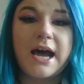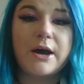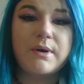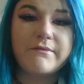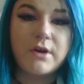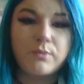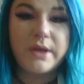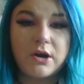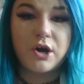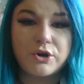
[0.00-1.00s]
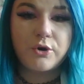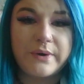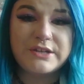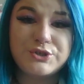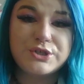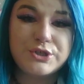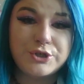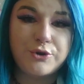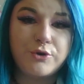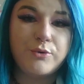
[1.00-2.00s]
However, we are going to
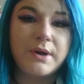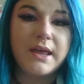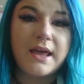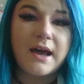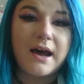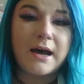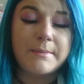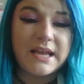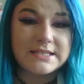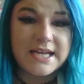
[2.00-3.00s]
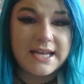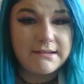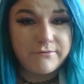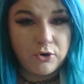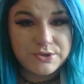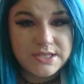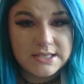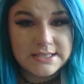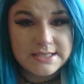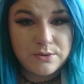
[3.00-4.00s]
do
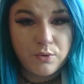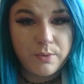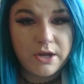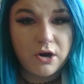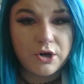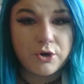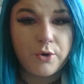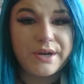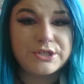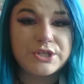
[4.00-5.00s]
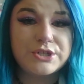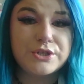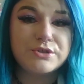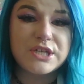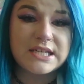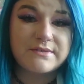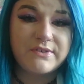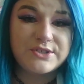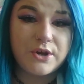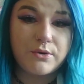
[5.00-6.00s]
anticonvulsants. We are going to do chest
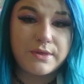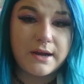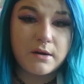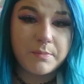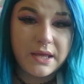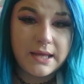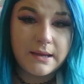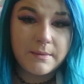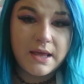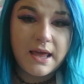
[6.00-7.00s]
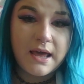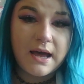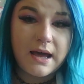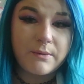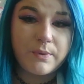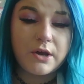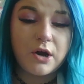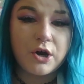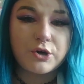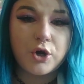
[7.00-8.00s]
physiotherapy. We
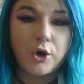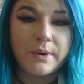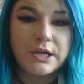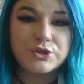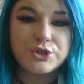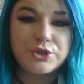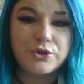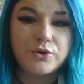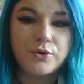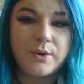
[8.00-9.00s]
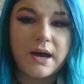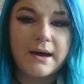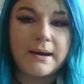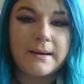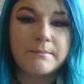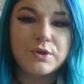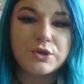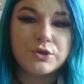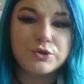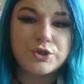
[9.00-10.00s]
are going to
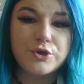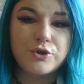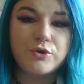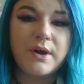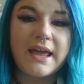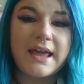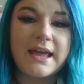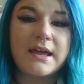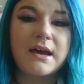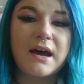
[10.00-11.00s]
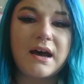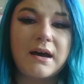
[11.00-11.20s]
do a